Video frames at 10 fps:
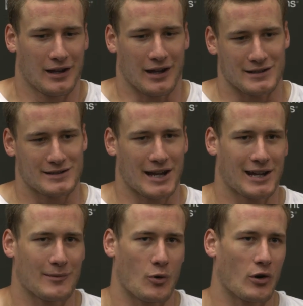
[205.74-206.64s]
it's
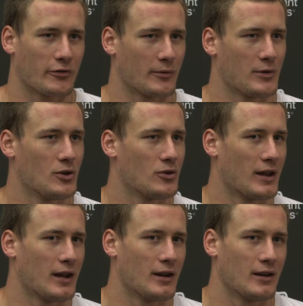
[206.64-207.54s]
taken more from you
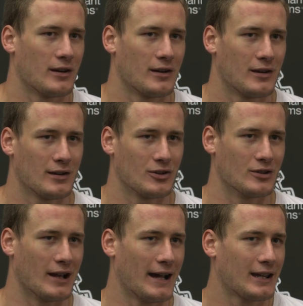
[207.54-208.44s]
than you'd
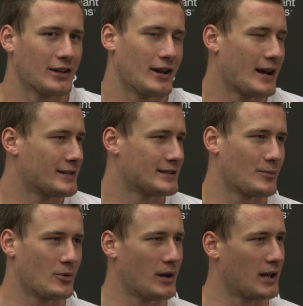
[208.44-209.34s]
like, you got to
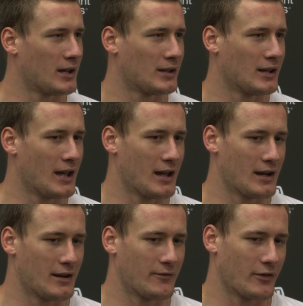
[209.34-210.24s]
step away.
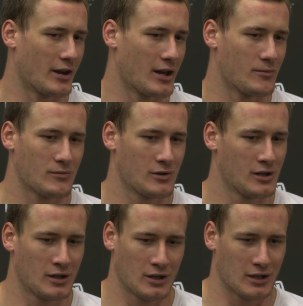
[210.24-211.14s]
And for him,
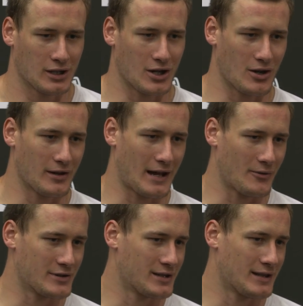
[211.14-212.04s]
you know, that
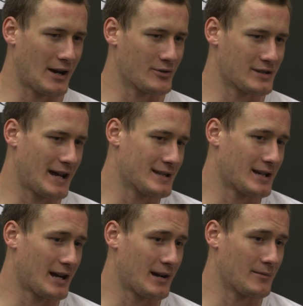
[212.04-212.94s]
was that was that
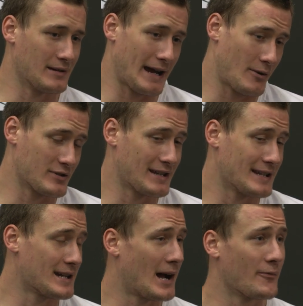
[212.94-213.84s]
time. Now was
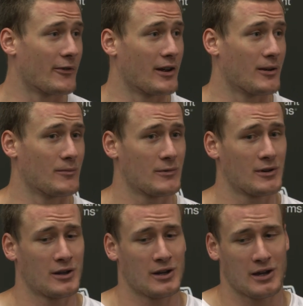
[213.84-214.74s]
that time for him.
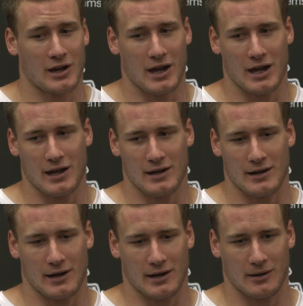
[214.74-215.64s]
And
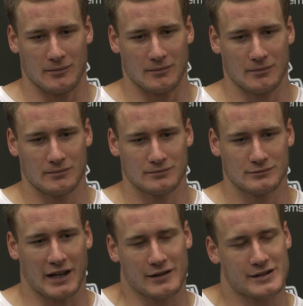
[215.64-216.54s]
um,
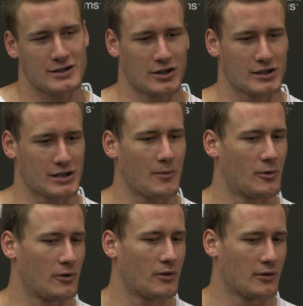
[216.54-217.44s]
I think it's a good
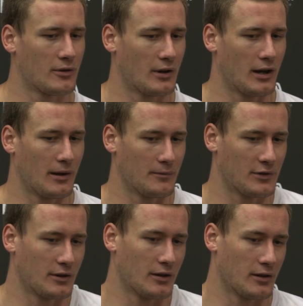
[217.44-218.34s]
example um,
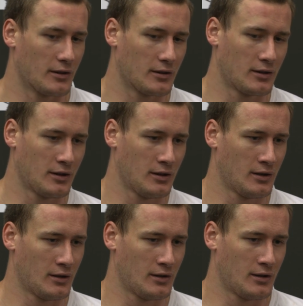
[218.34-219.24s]
to
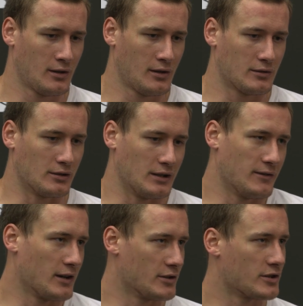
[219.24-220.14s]
to
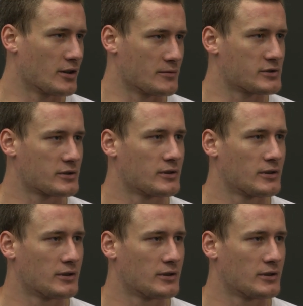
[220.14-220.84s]
leave on your terms.